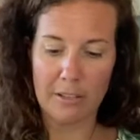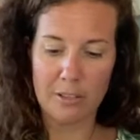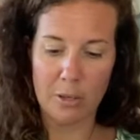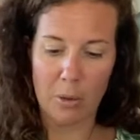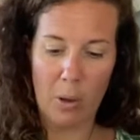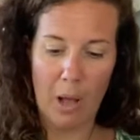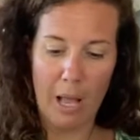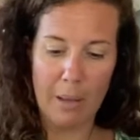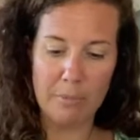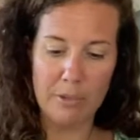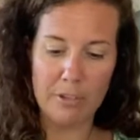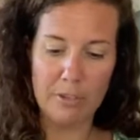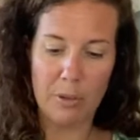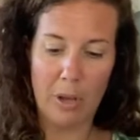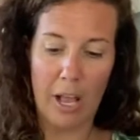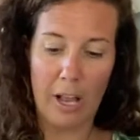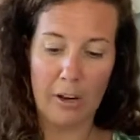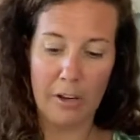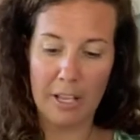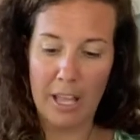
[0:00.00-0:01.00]
So I
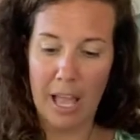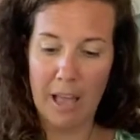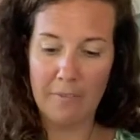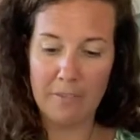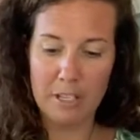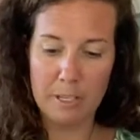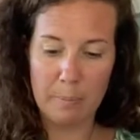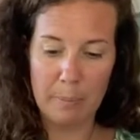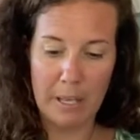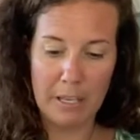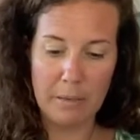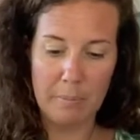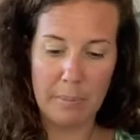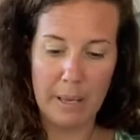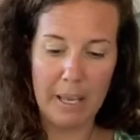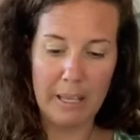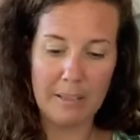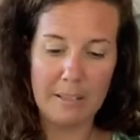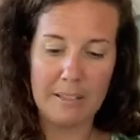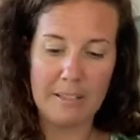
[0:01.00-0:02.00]
already have this blend
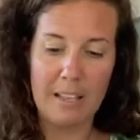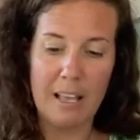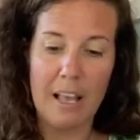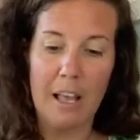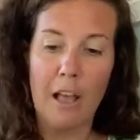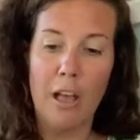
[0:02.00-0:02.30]
mixed.